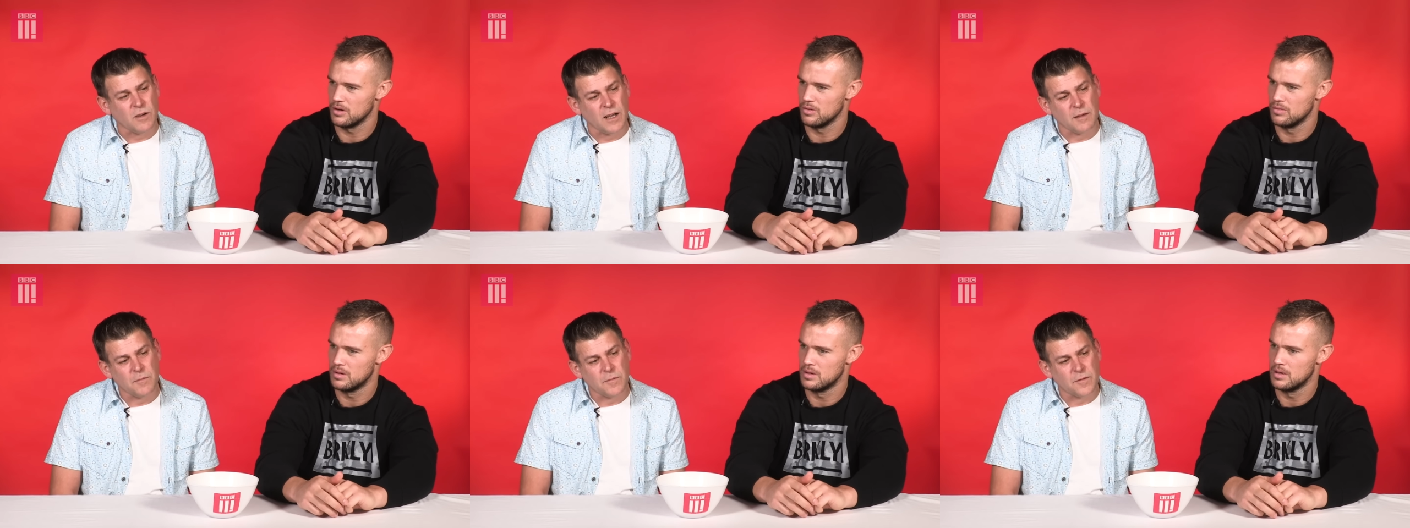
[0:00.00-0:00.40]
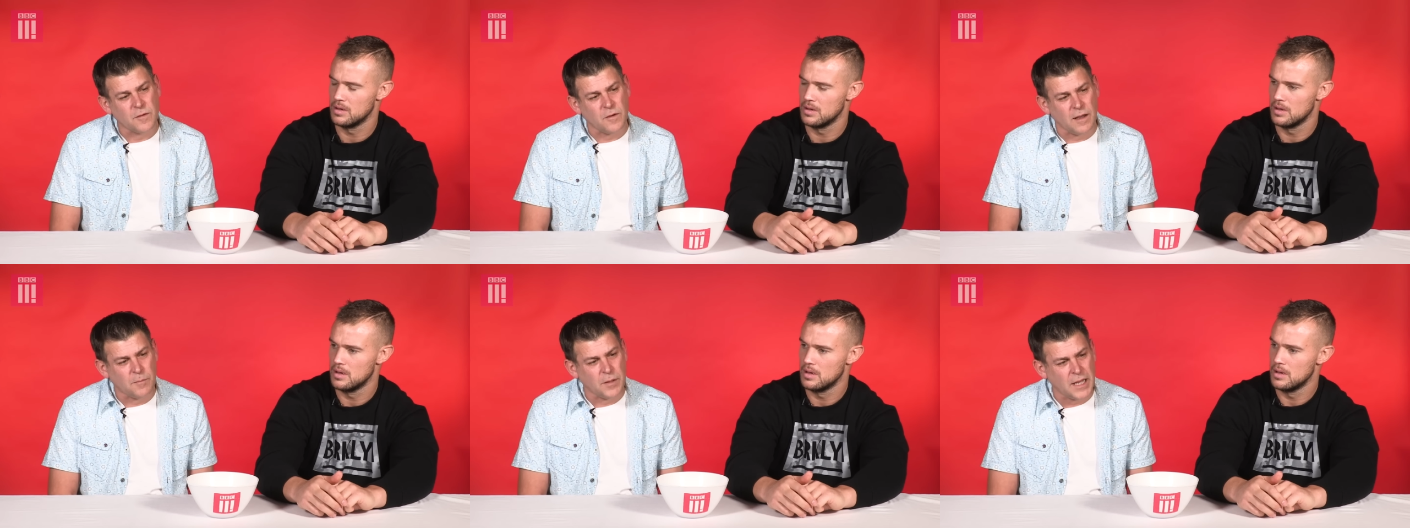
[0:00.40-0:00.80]
Speaker 1: quite,
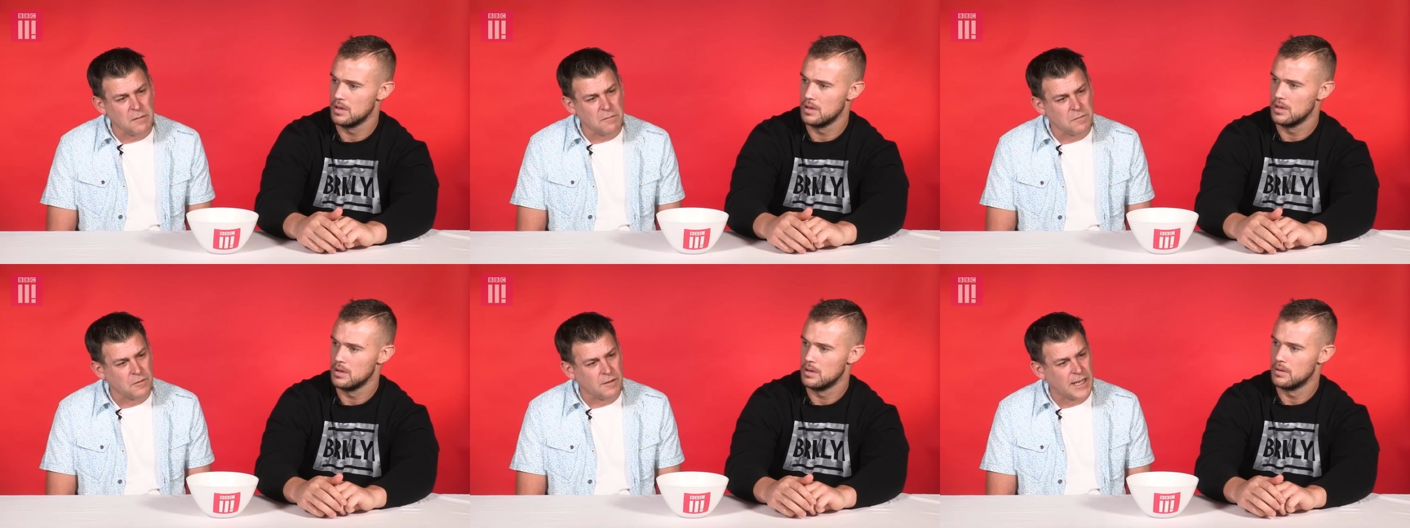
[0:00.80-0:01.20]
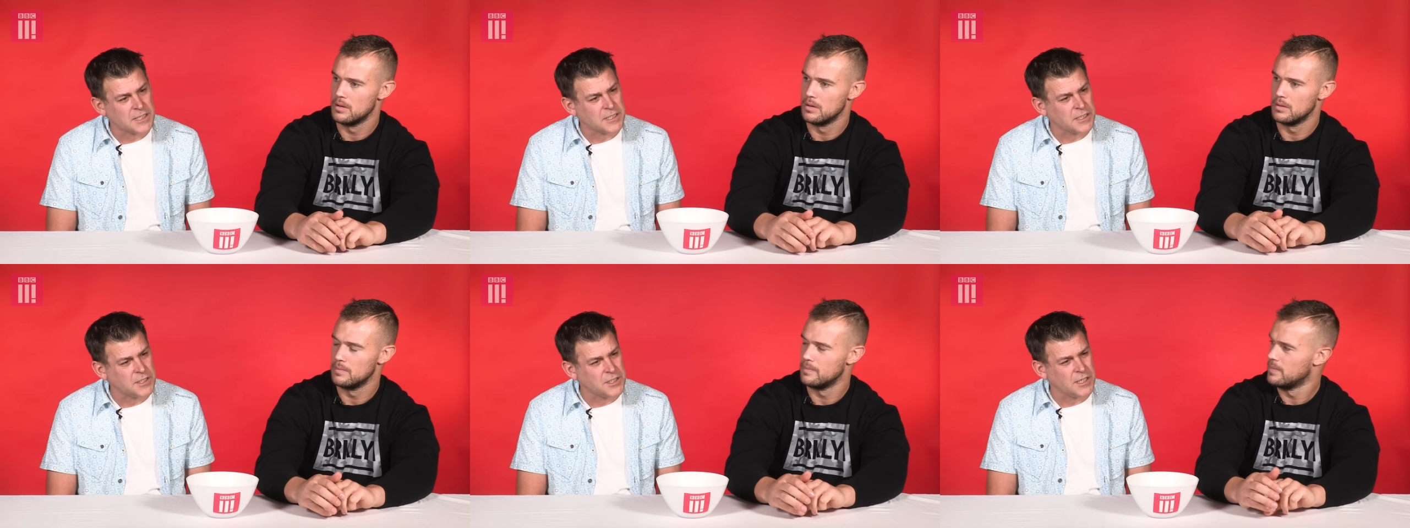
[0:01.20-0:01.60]
quite painful
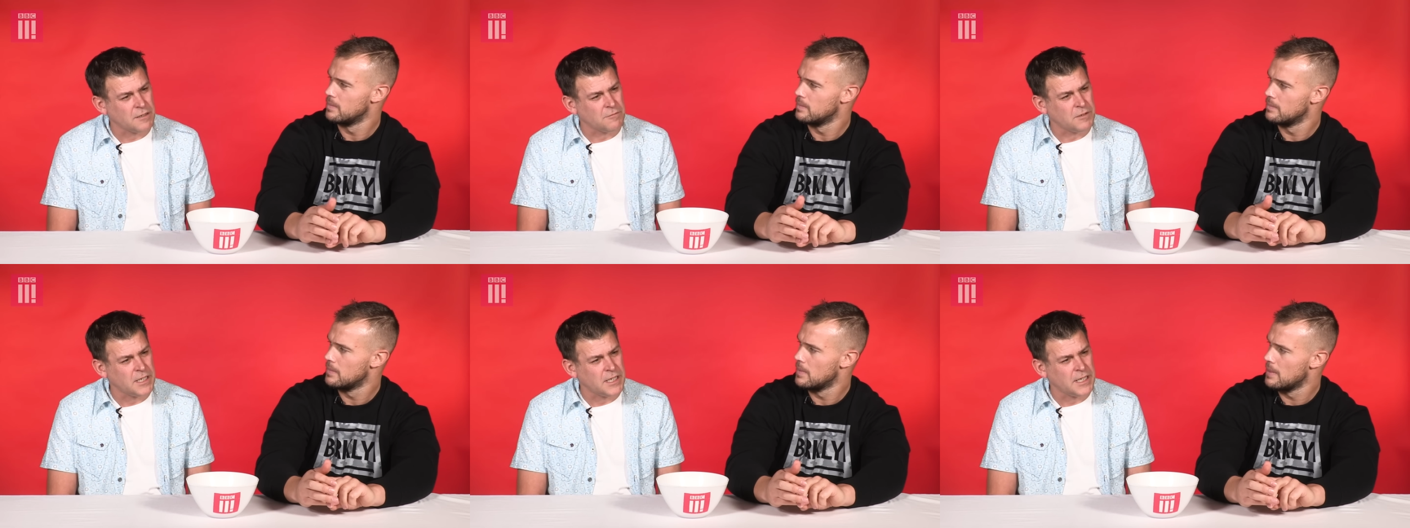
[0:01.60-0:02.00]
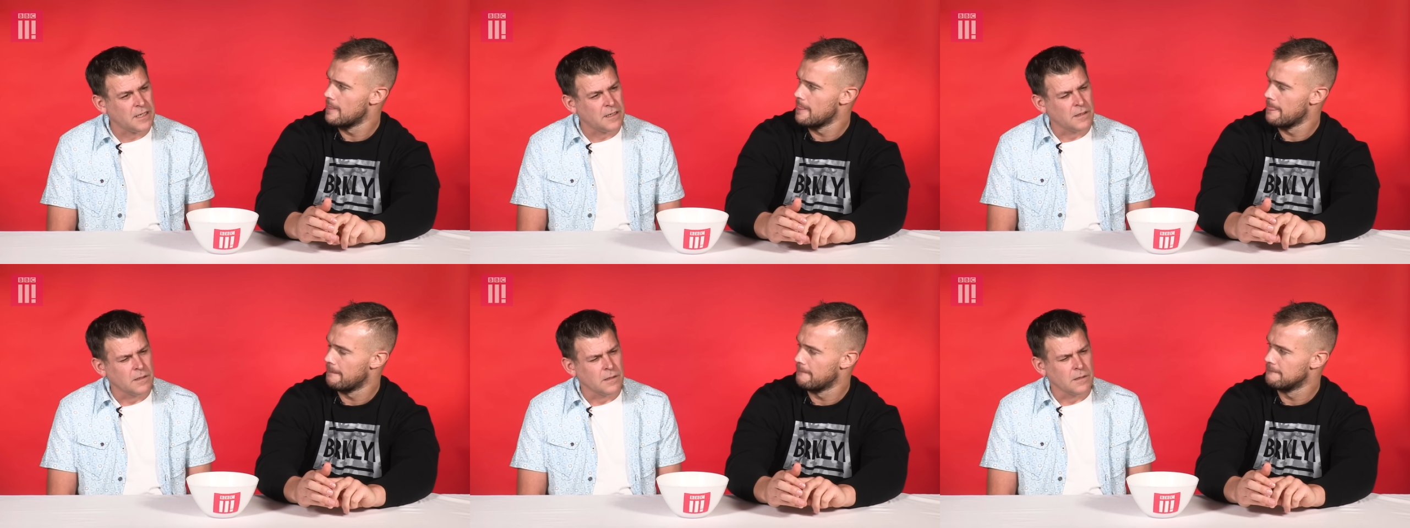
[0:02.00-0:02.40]
actually because you don't
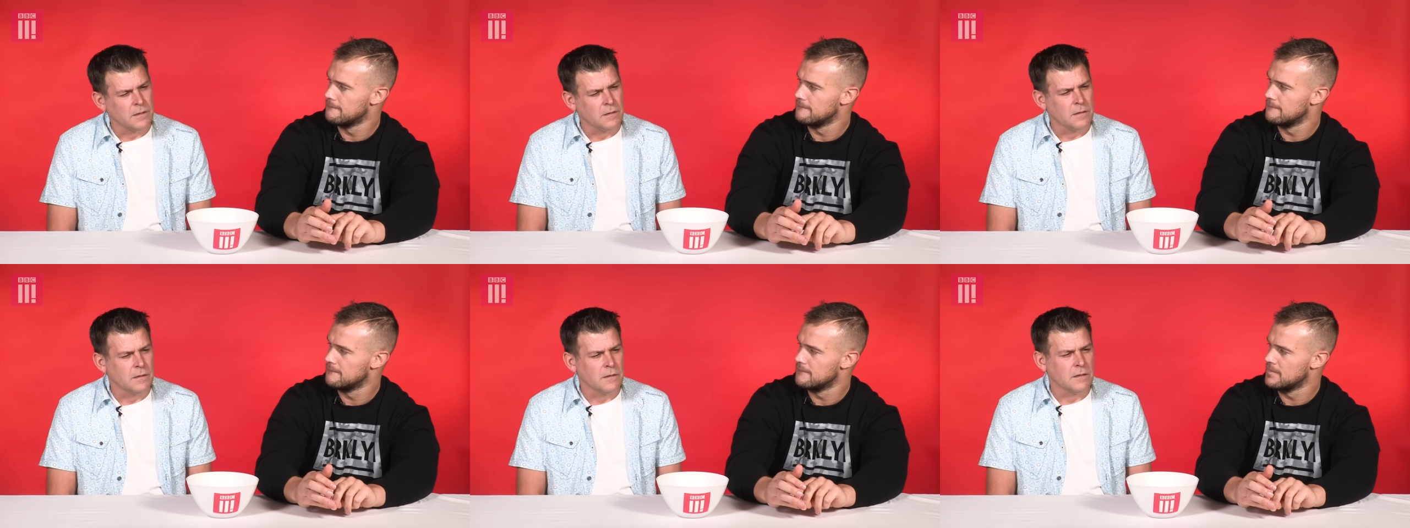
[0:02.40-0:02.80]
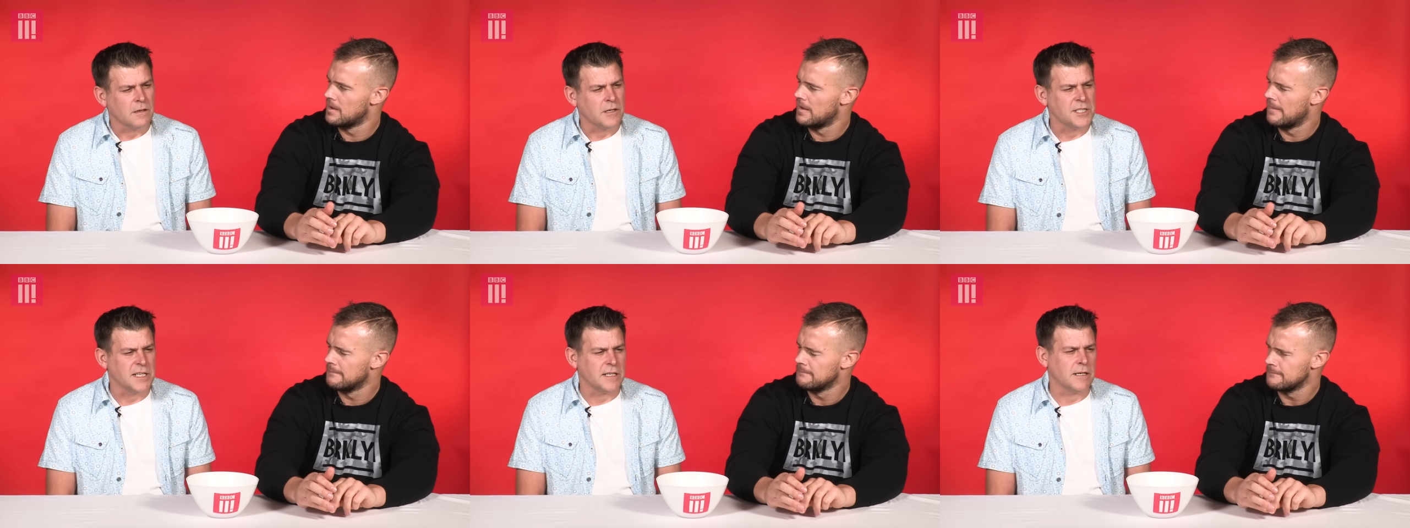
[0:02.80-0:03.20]
really,
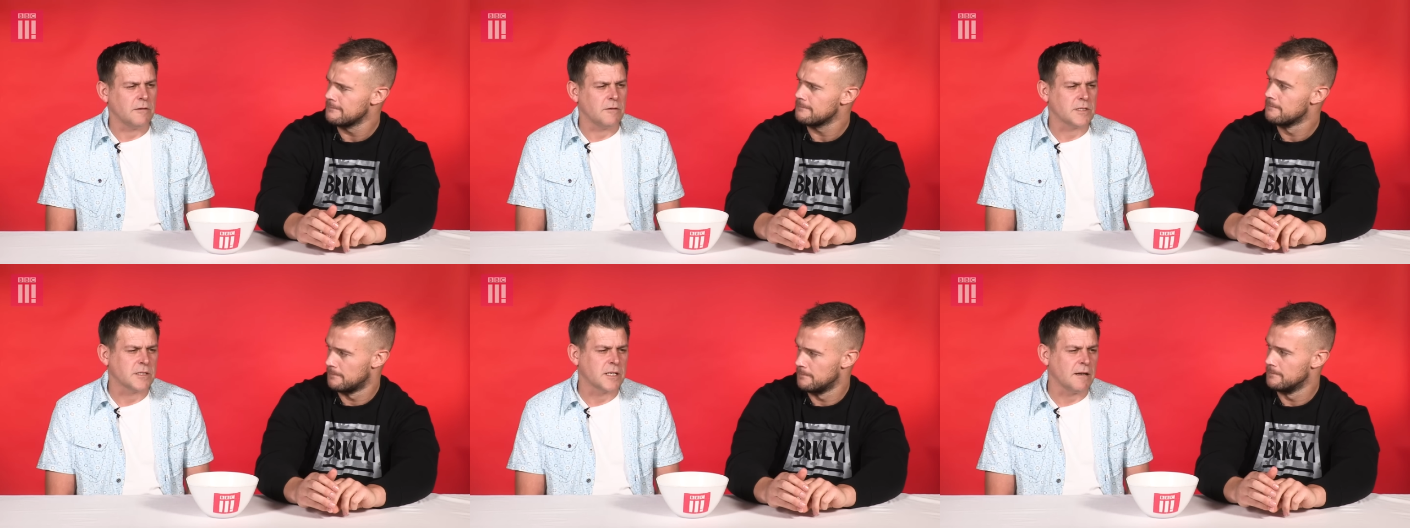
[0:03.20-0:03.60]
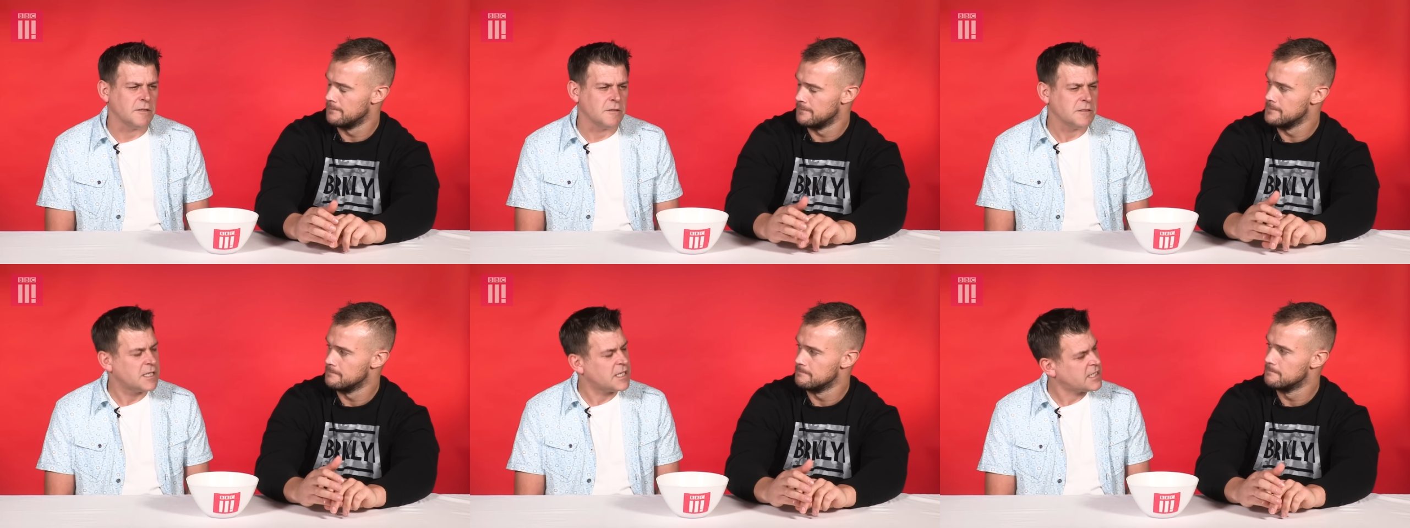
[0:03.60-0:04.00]
because you don't know what's going on